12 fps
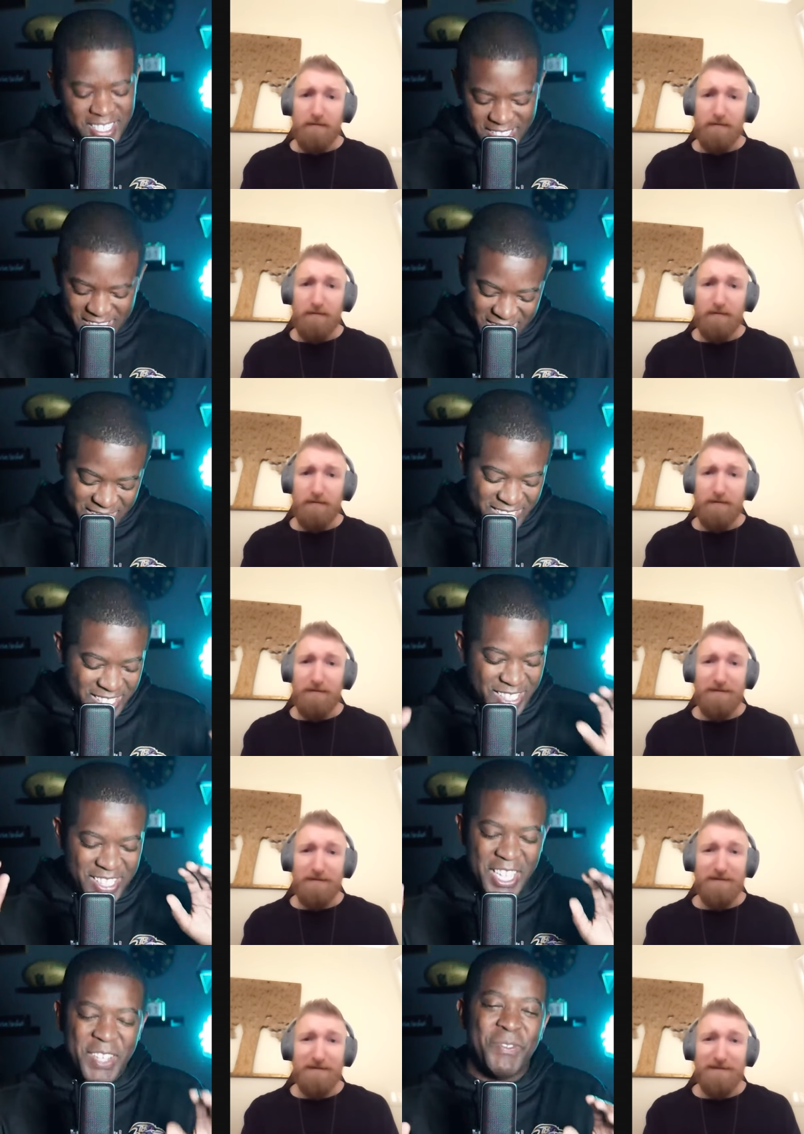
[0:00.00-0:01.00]
Speaker 1: So you
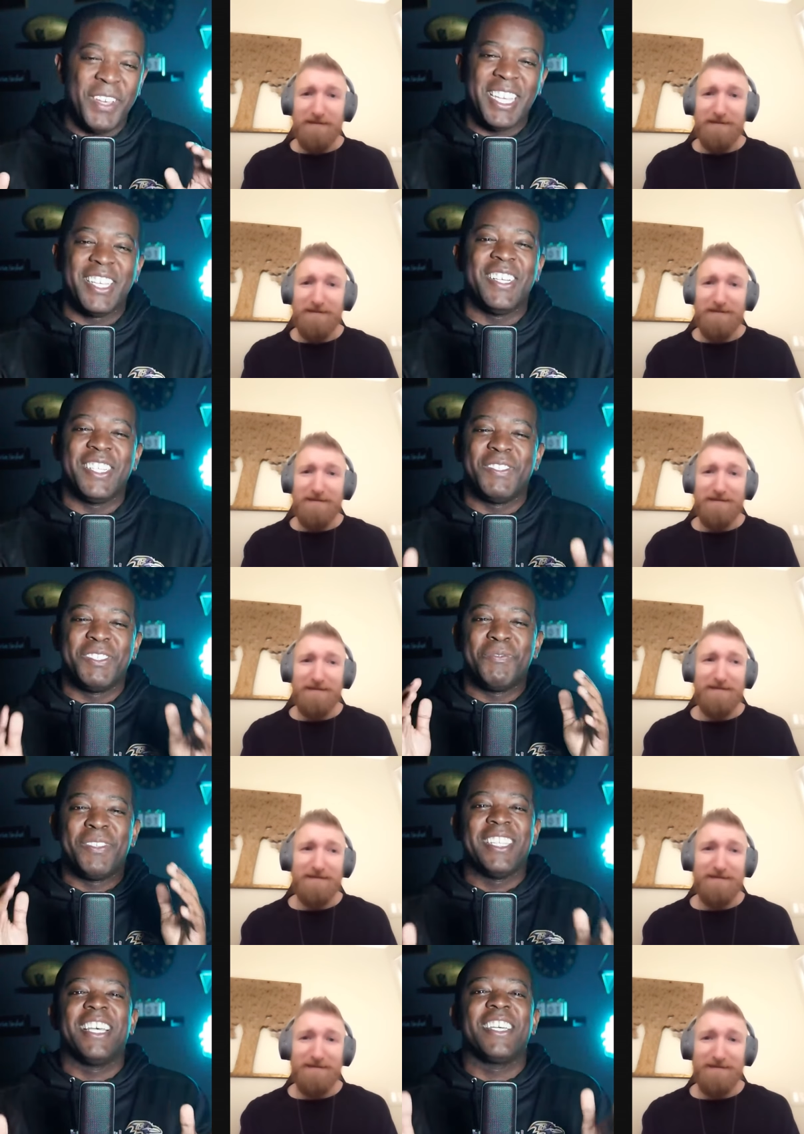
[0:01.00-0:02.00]
can't bank on him to
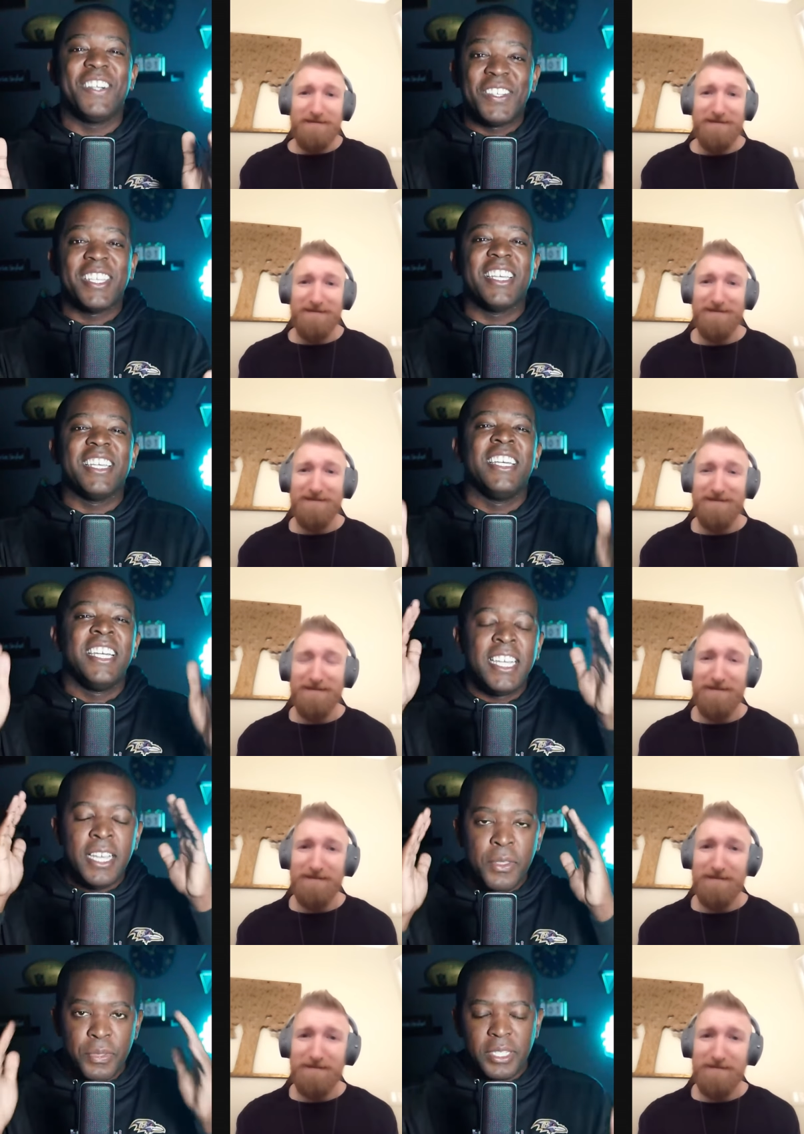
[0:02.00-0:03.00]
be like, okay,
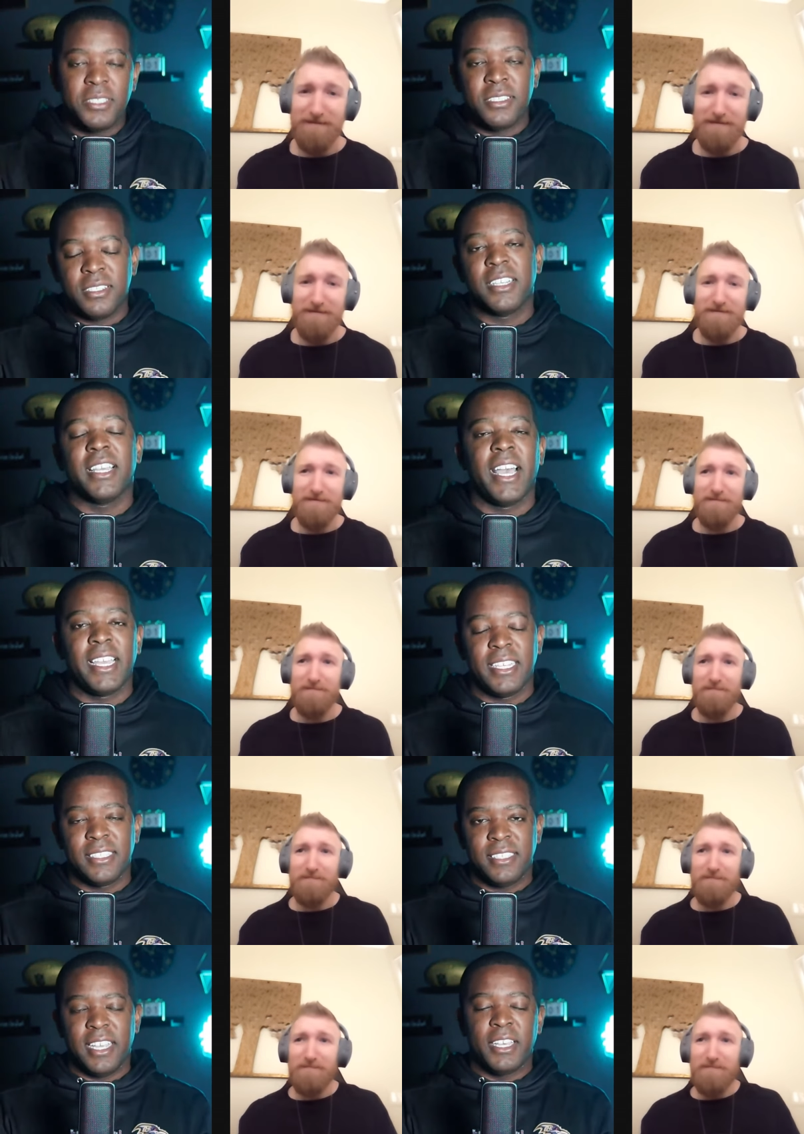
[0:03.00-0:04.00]
this is our guy
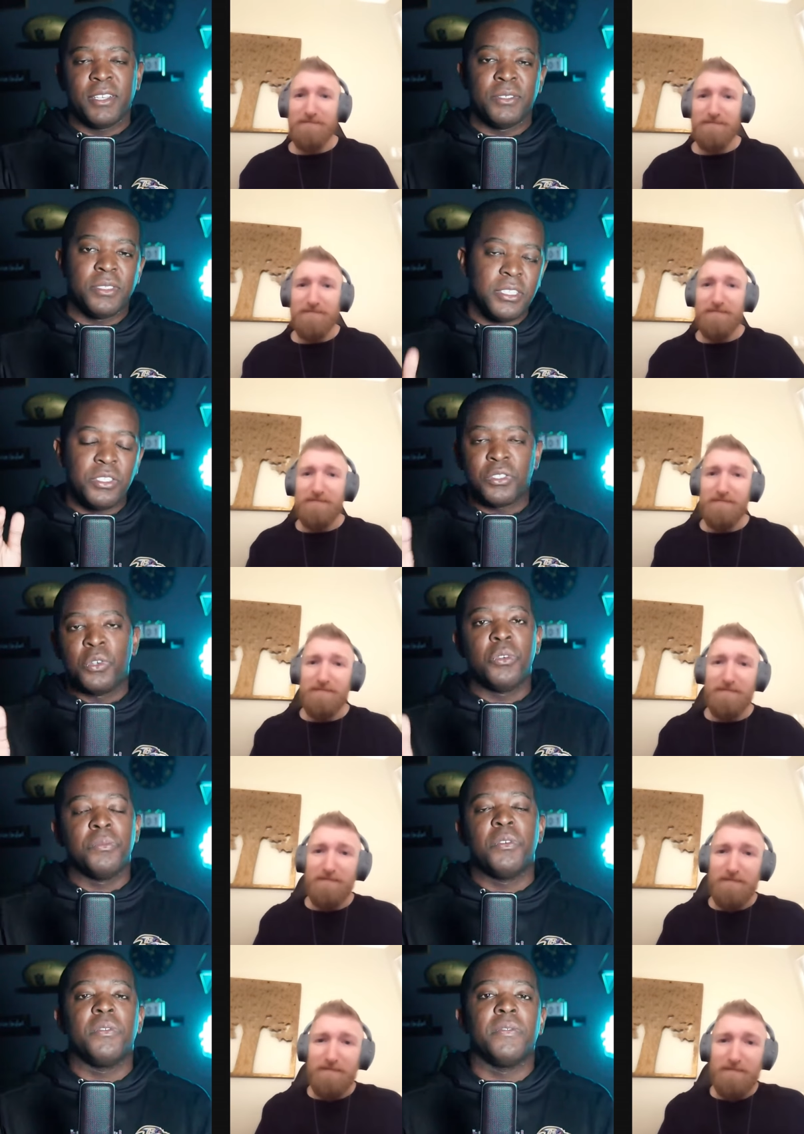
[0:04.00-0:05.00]
at tackle. This is who
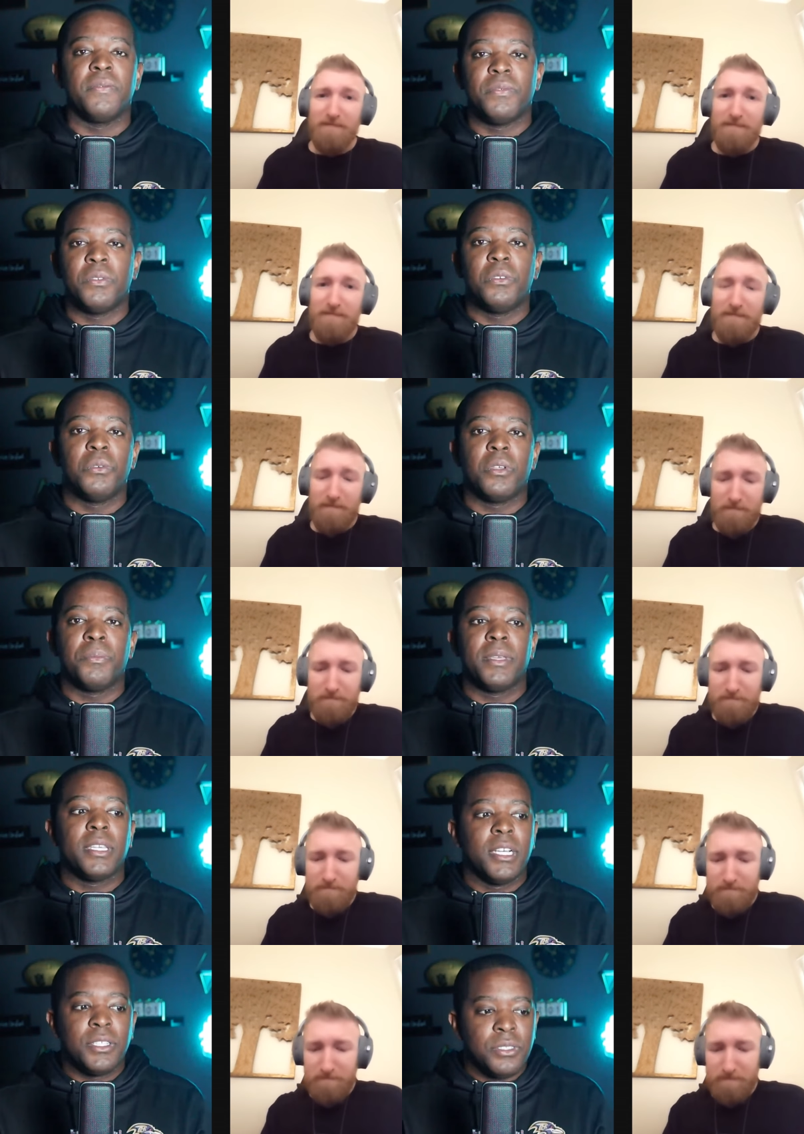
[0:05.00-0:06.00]
we're moving forward with,
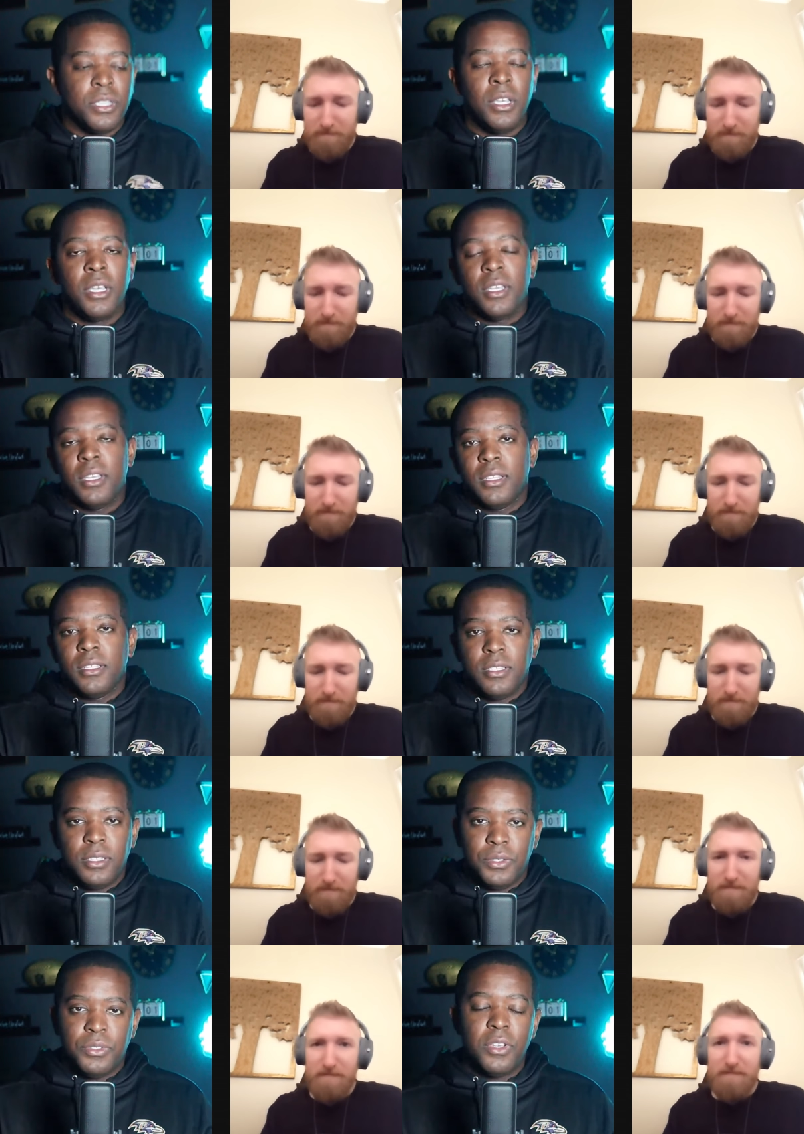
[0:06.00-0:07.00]
because
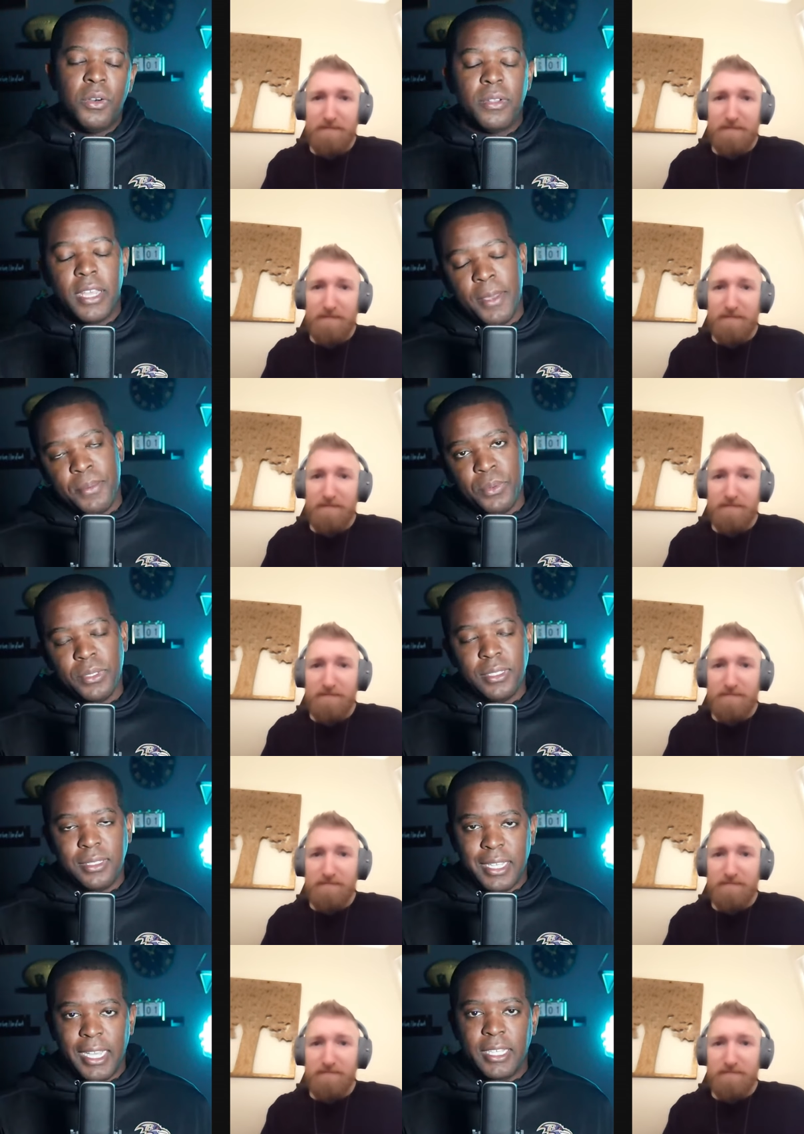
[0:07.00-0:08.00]
you saw what happened with the
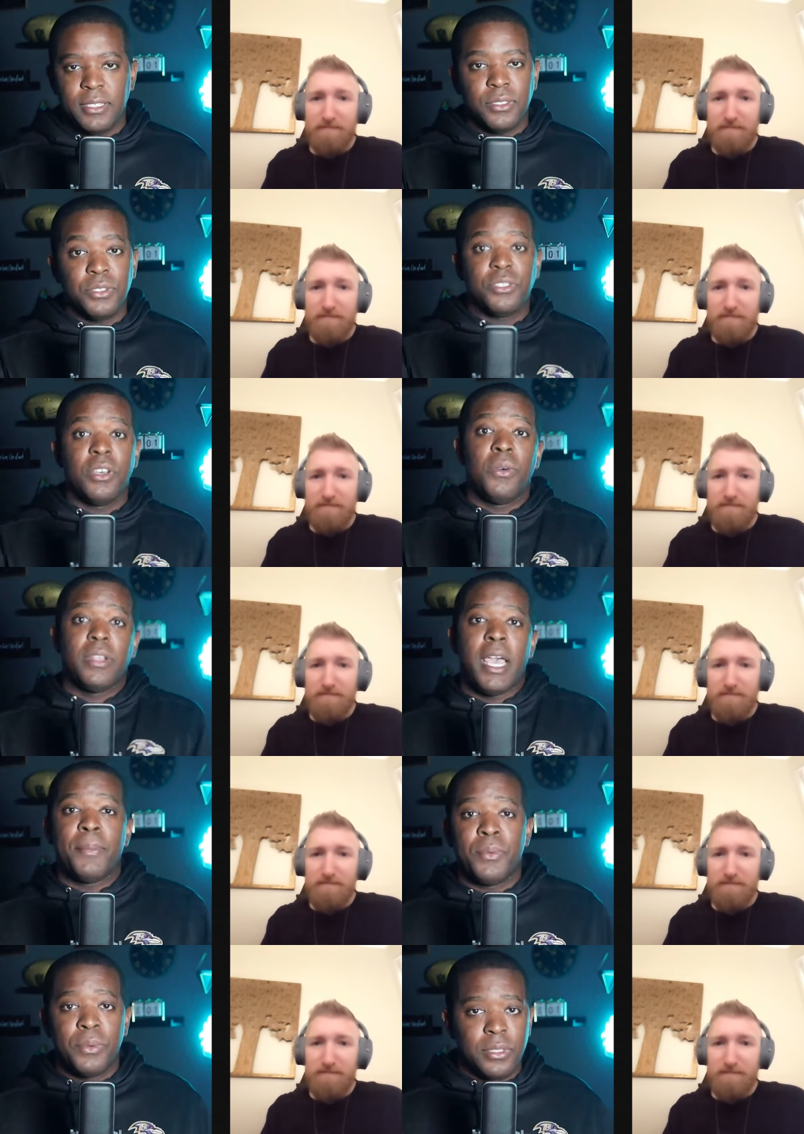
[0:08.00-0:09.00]
Titans. You saw what
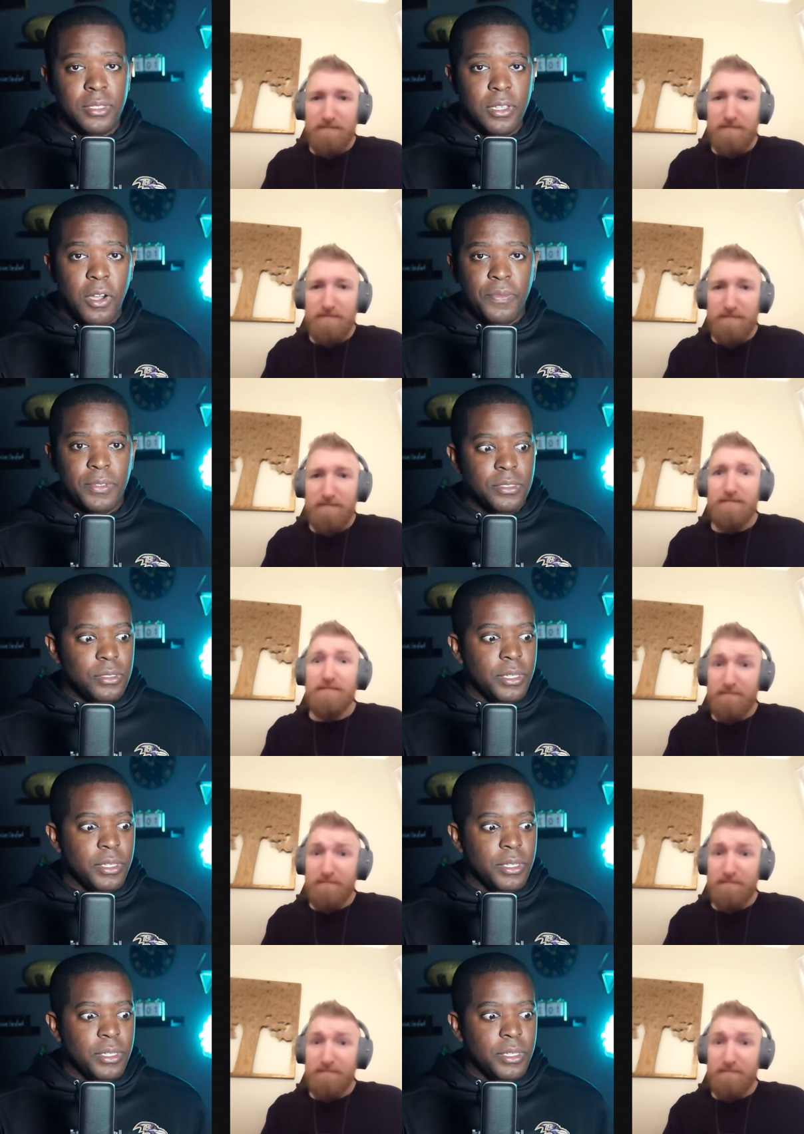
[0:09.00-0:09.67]
happened with the Dolphins.